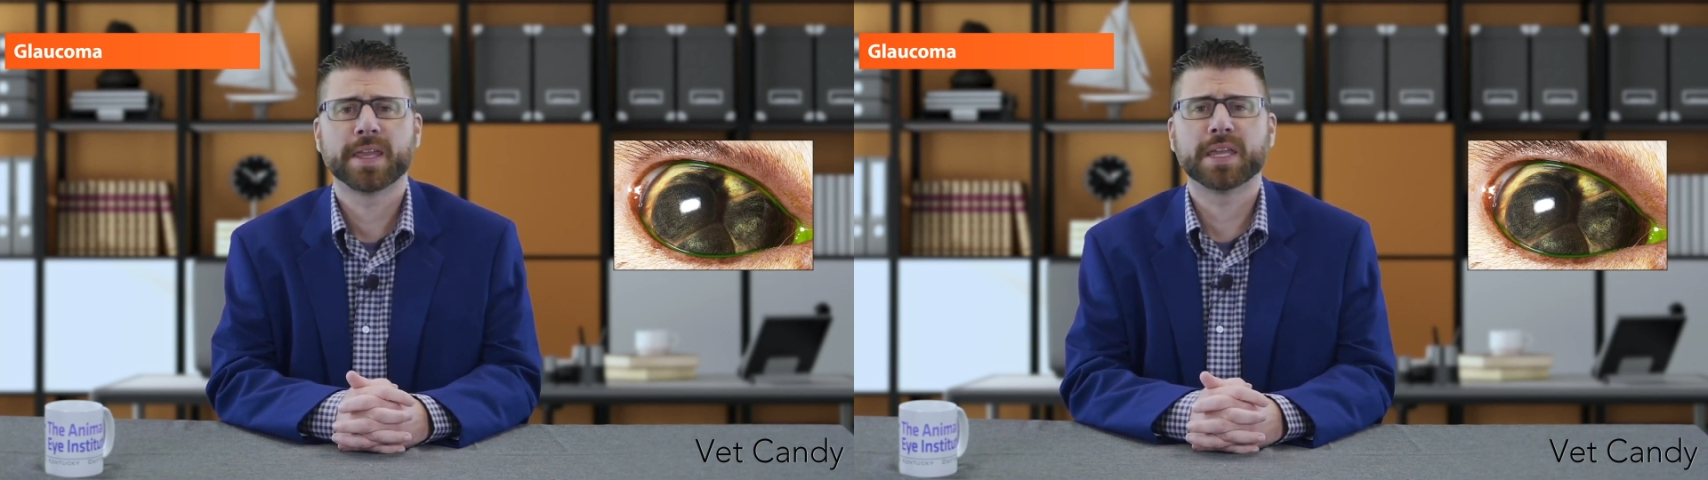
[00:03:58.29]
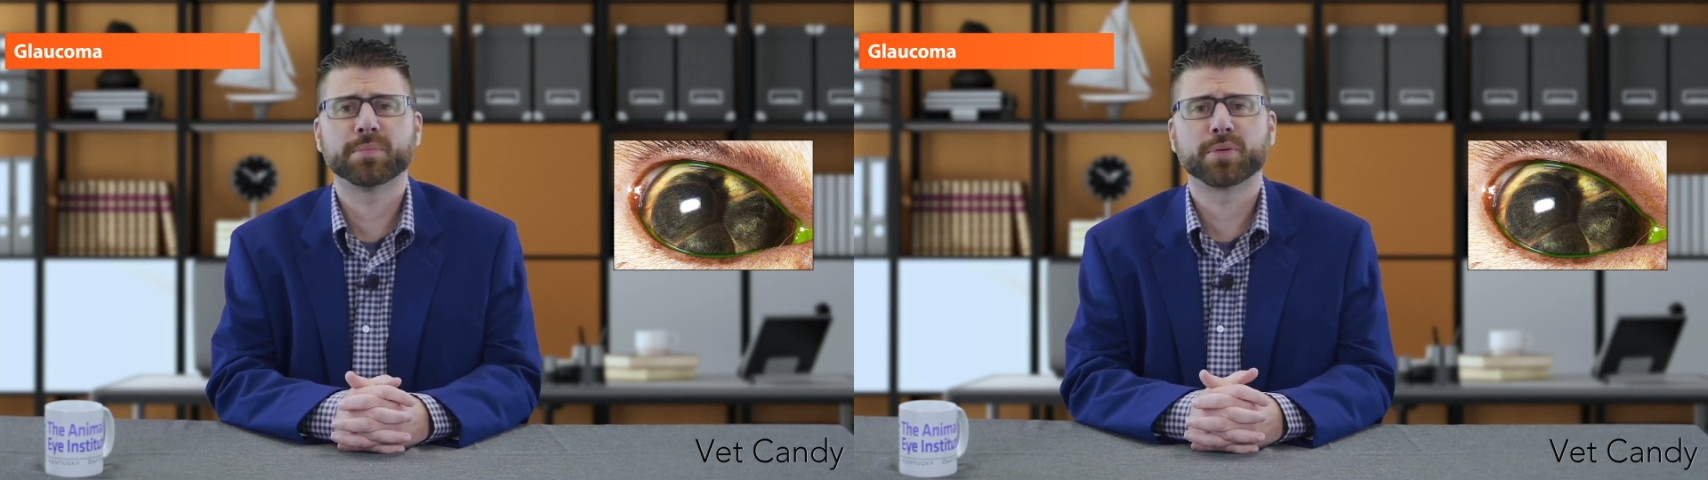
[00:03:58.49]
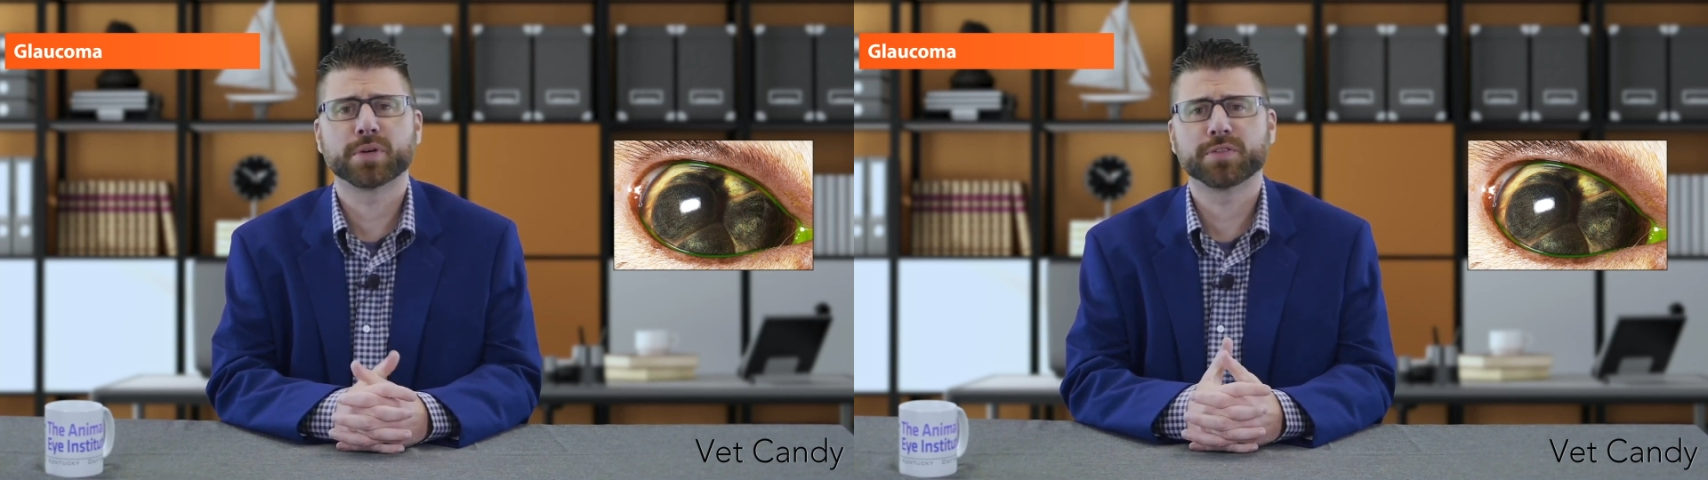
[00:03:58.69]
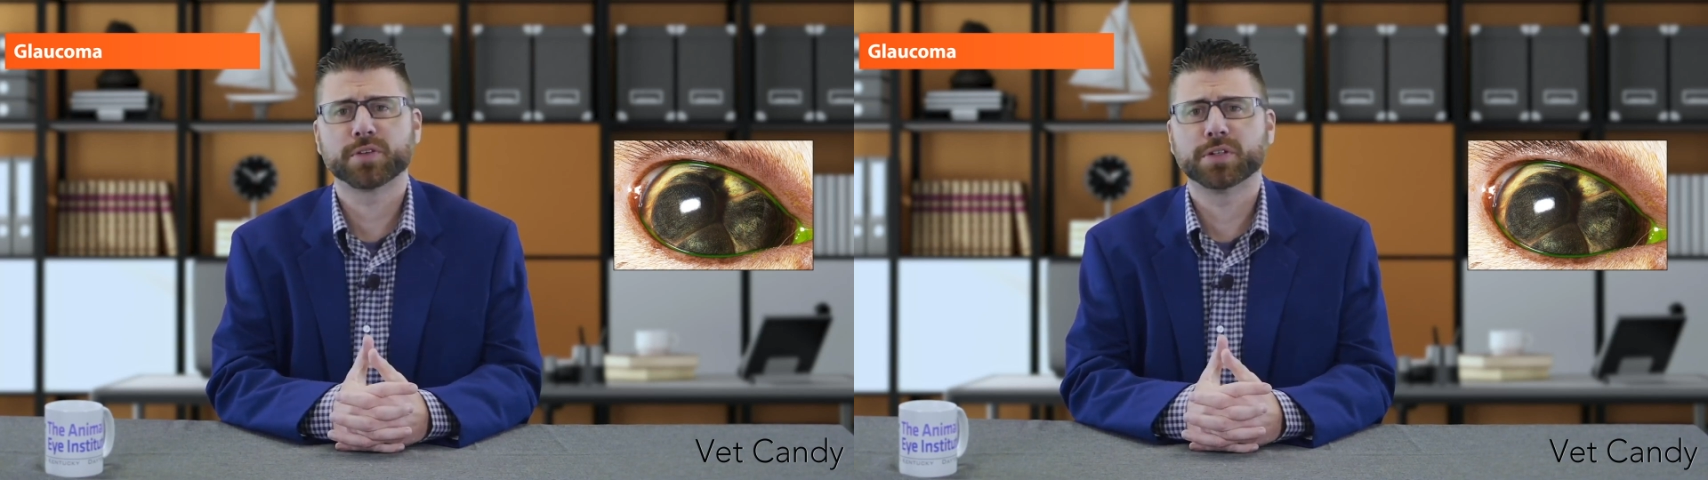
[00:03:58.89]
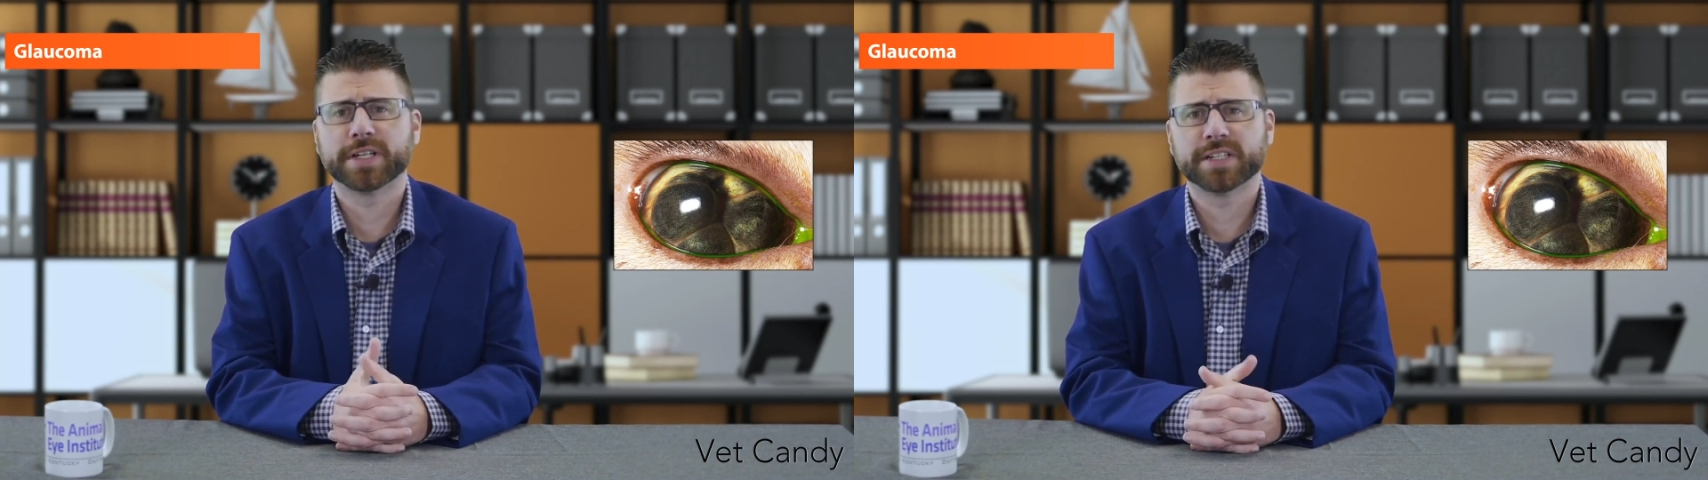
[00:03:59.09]
and
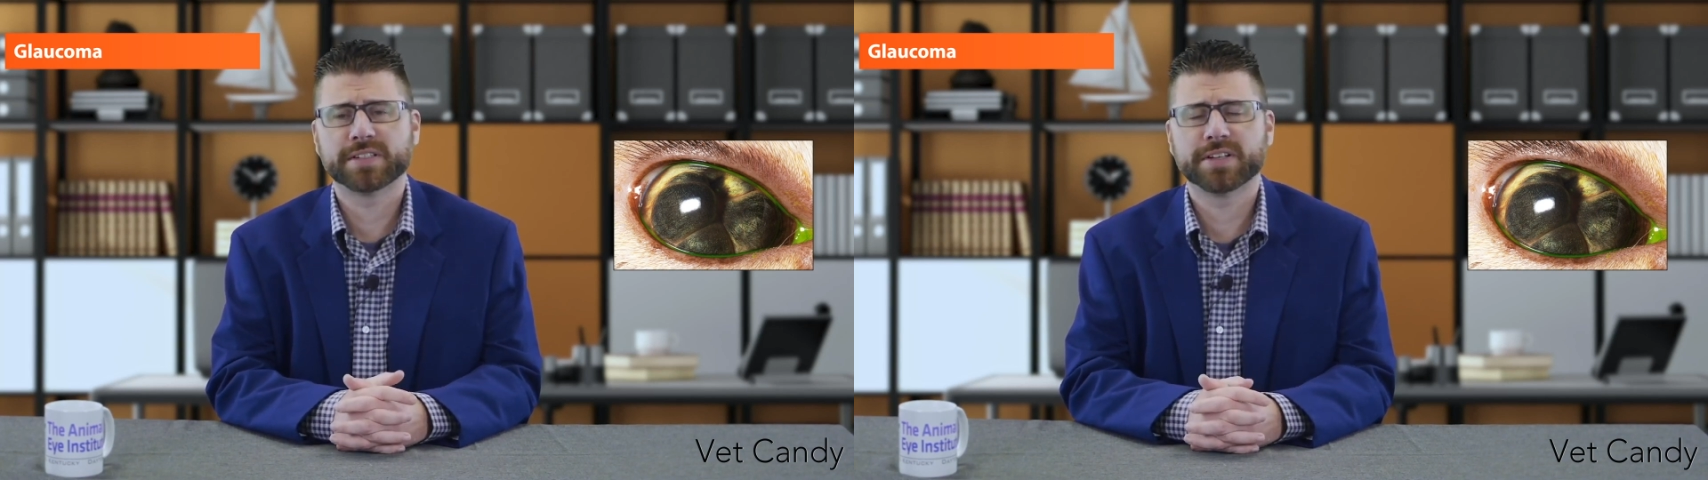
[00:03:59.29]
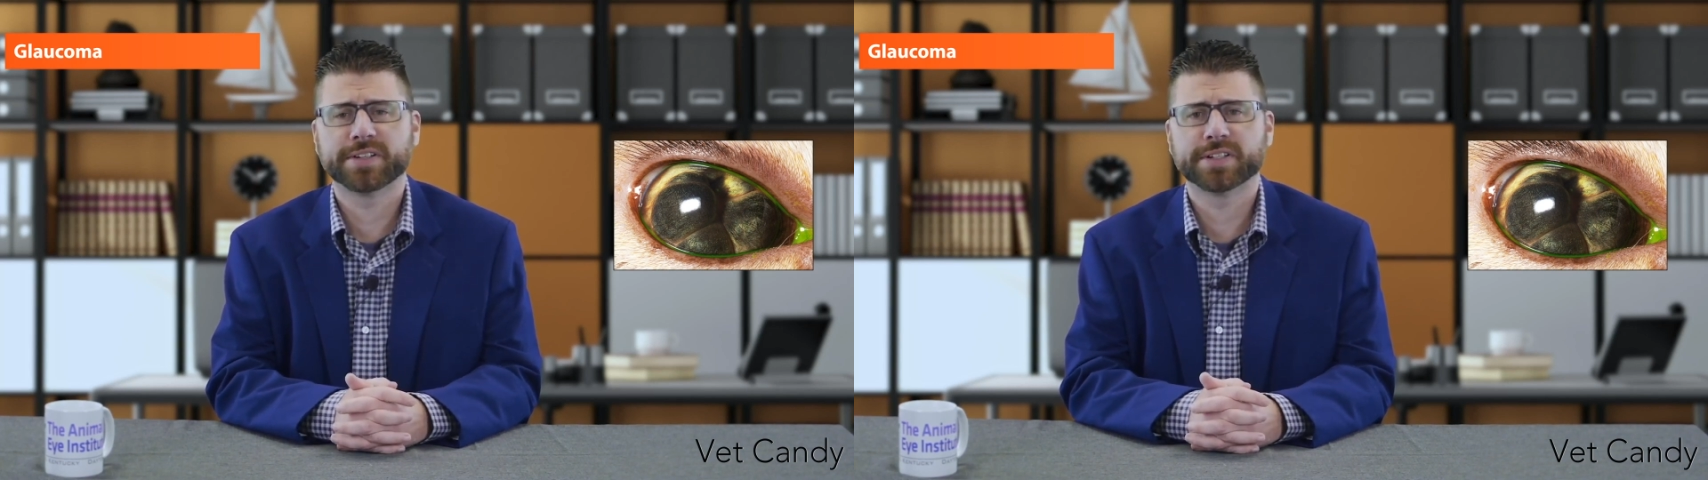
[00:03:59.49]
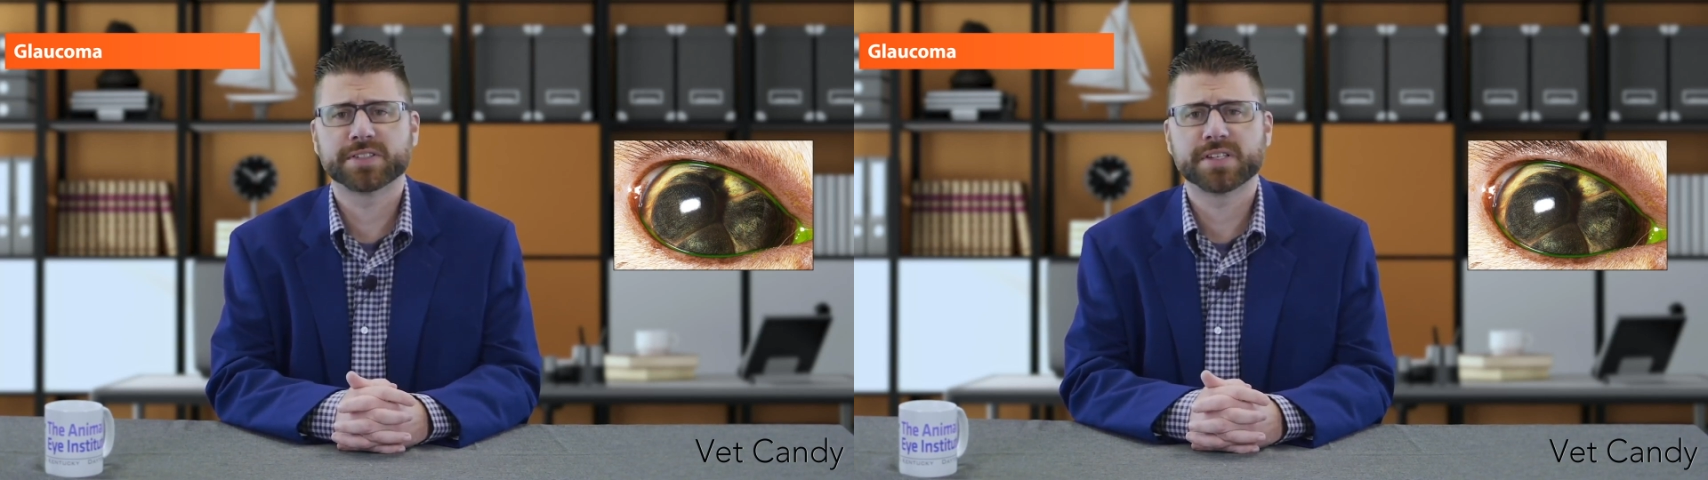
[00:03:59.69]
peripheral anterior